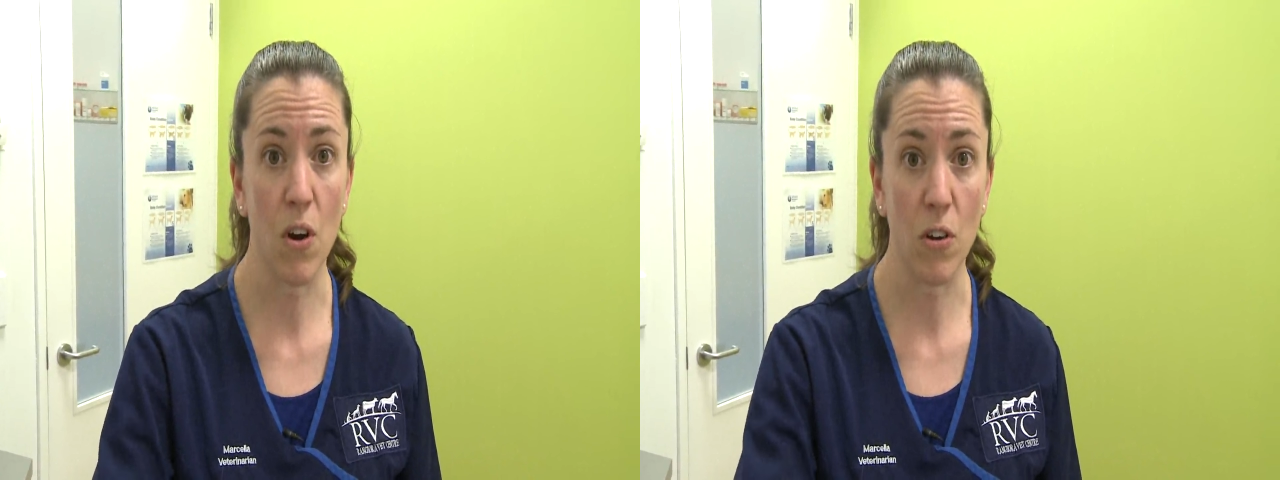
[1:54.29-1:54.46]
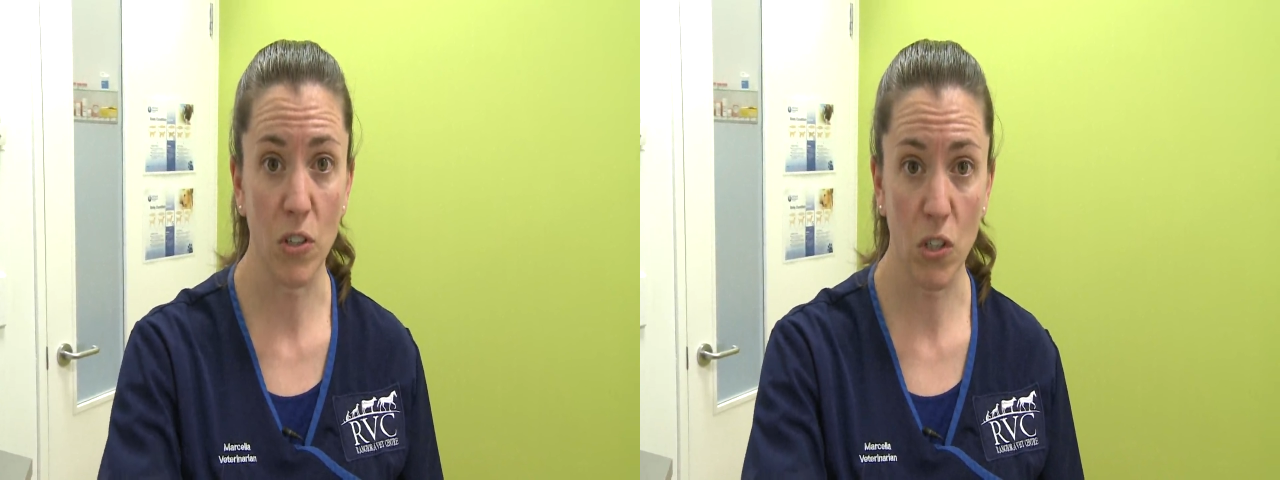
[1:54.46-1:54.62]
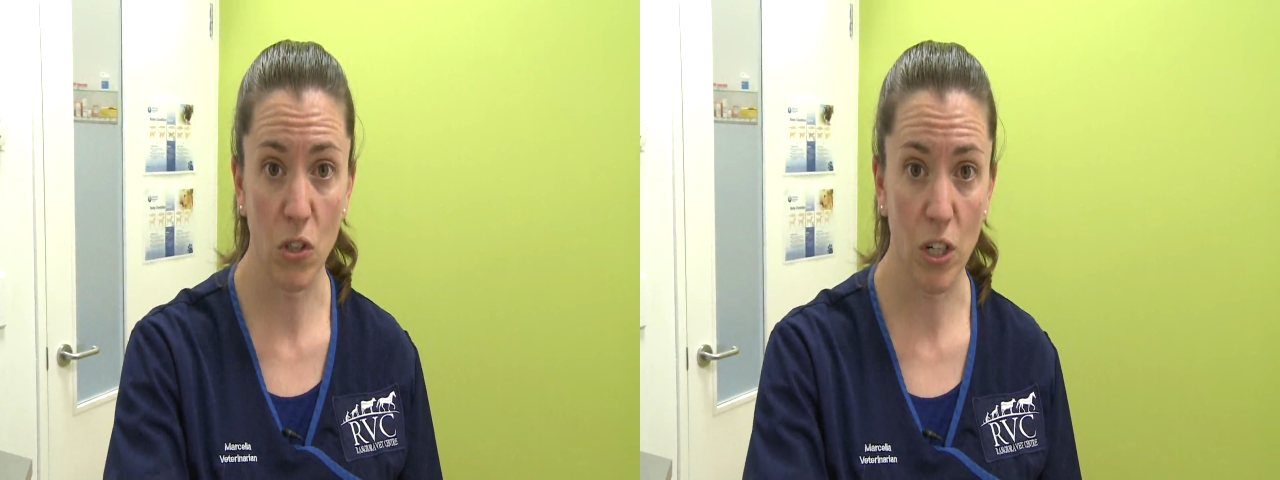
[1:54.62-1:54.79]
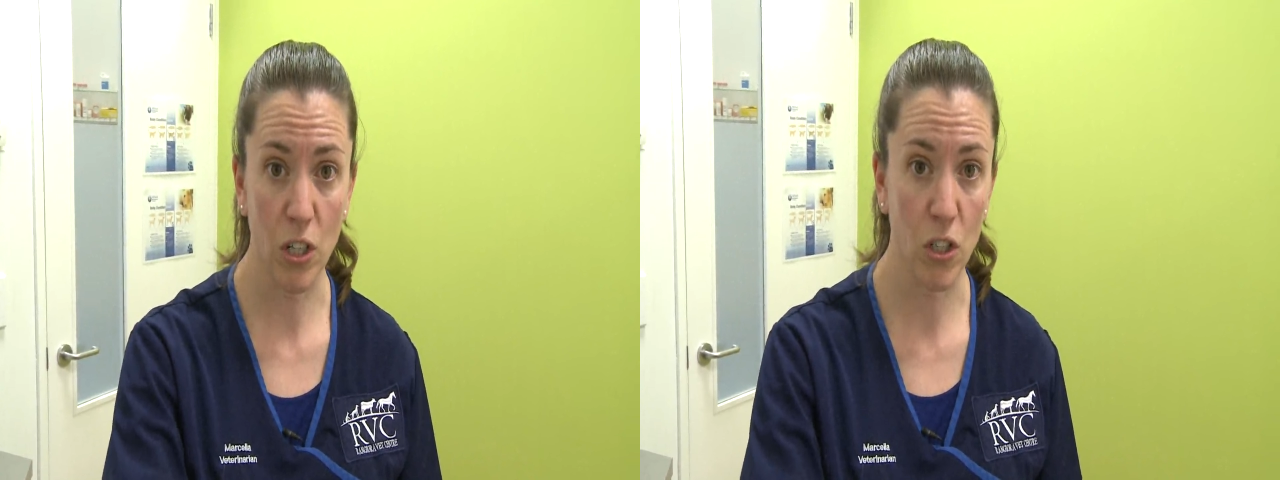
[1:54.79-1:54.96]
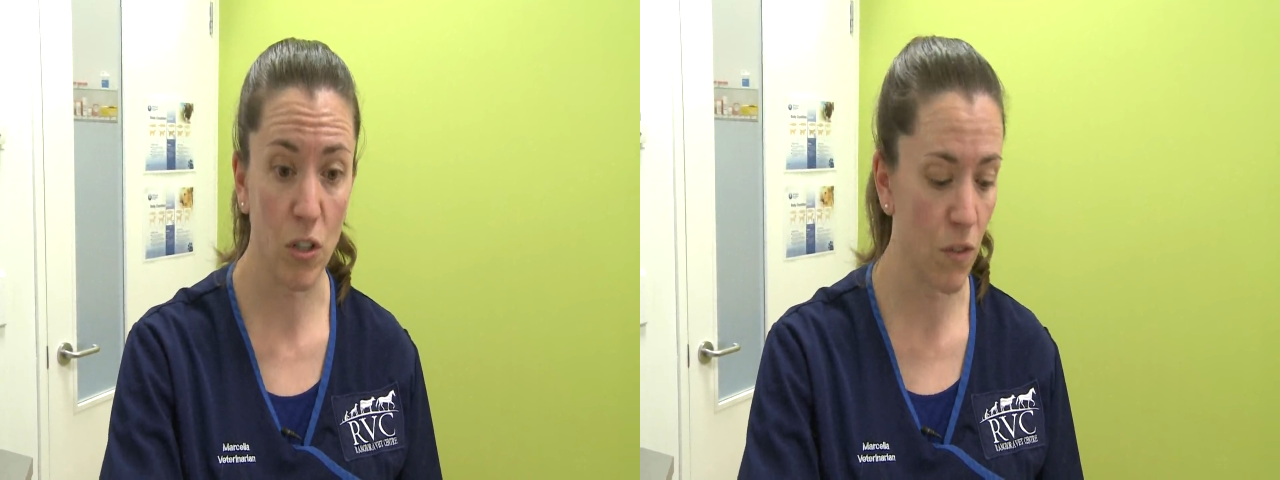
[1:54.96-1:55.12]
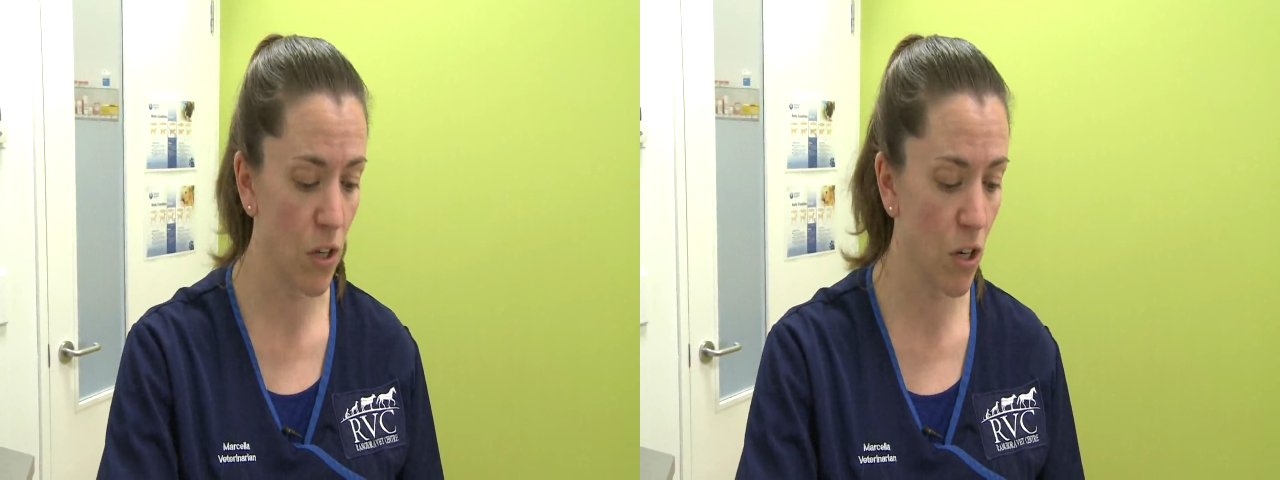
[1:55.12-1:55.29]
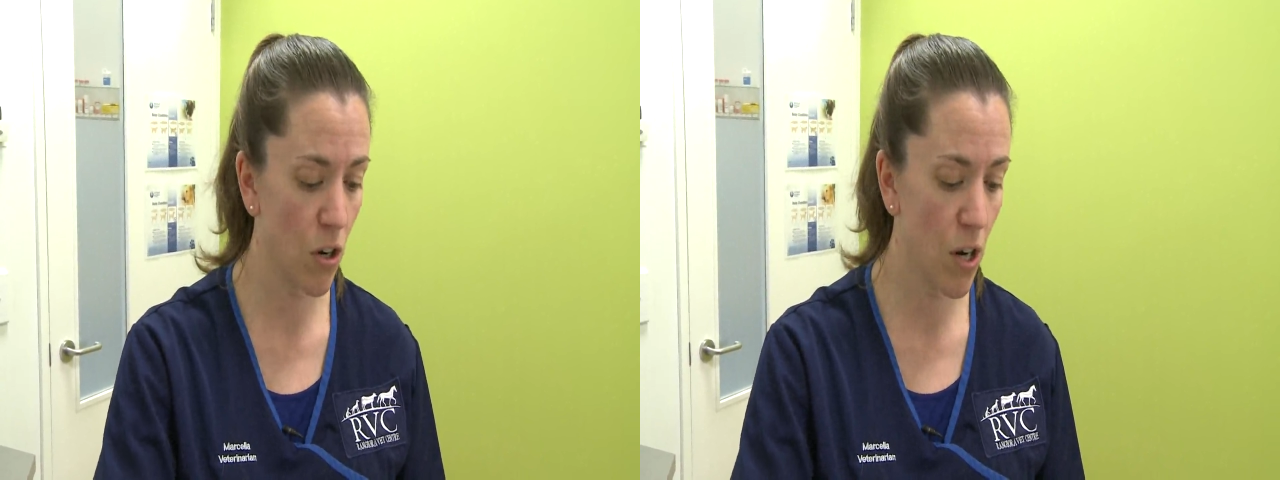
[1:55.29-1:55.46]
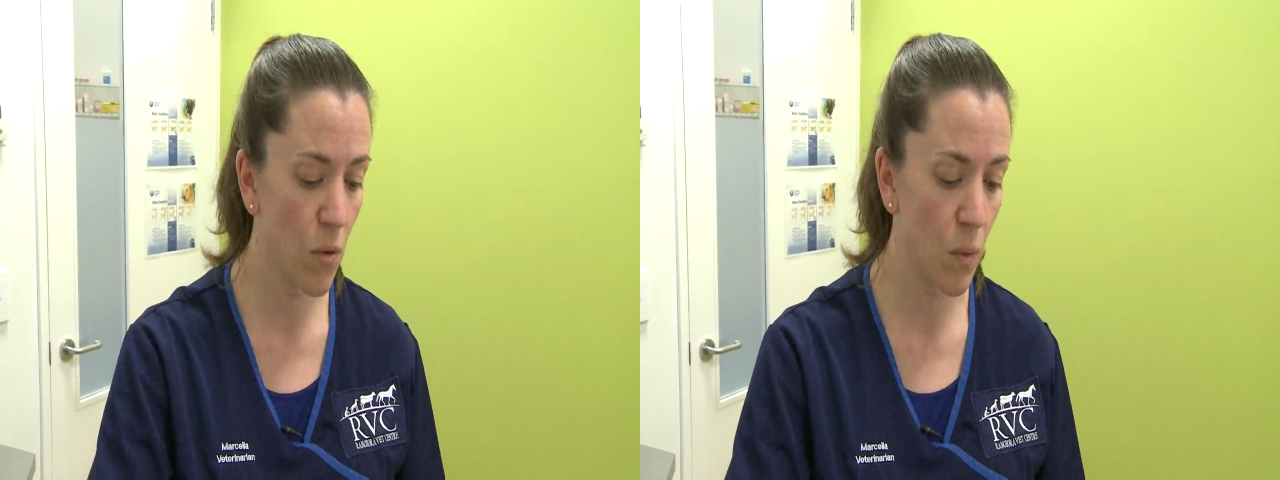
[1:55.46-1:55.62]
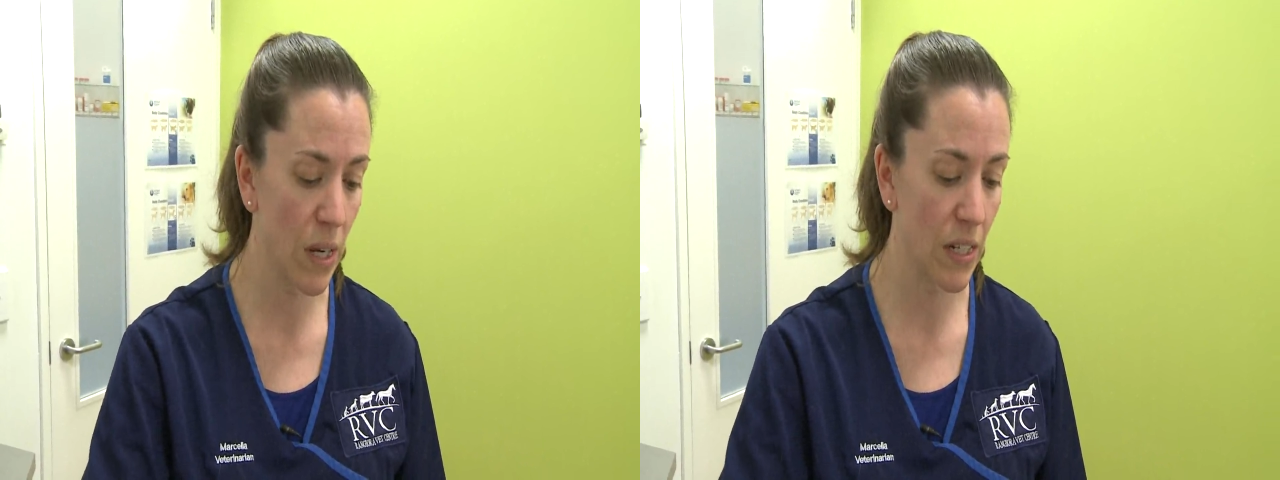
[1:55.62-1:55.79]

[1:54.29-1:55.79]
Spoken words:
the concentration of the urine.